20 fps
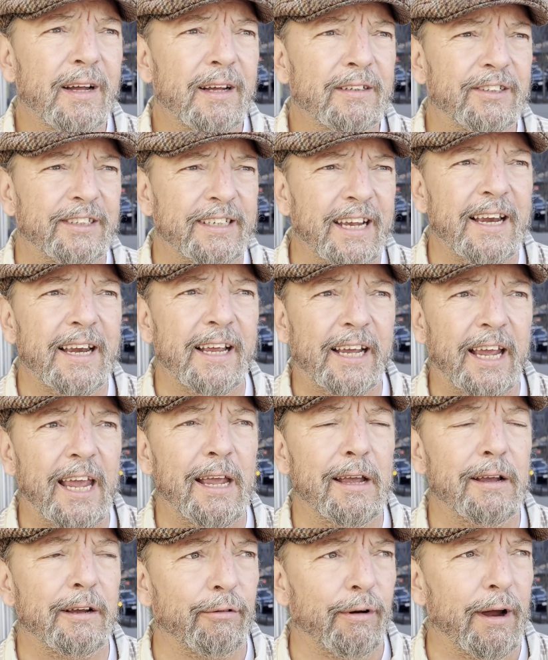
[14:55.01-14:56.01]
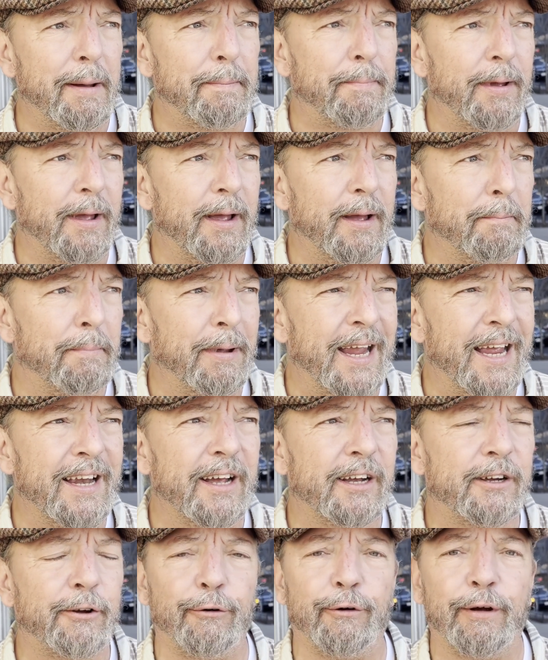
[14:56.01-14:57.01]
seeing a key drip, being
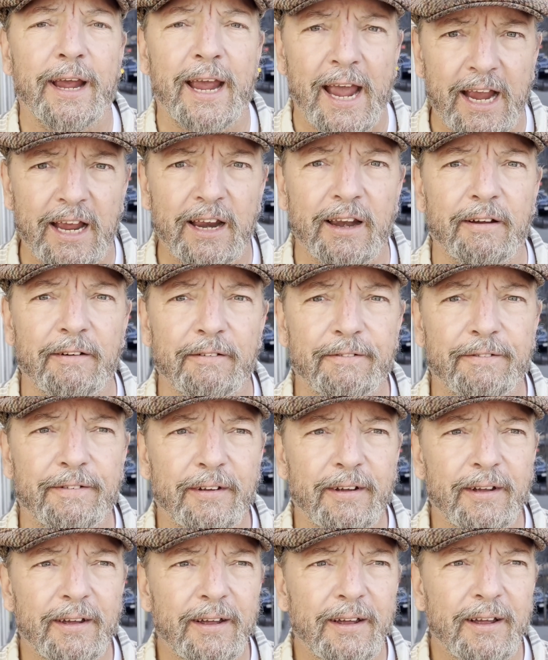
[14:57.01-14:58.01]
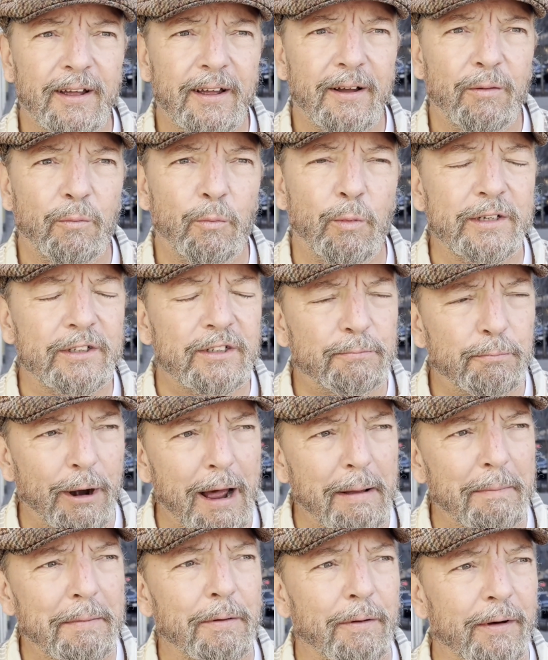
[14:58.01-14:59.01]
a creative was
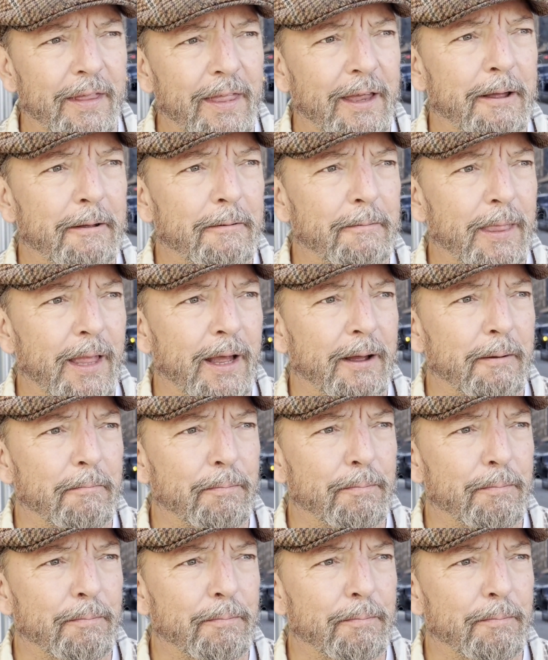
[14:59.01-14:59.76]
probably one of the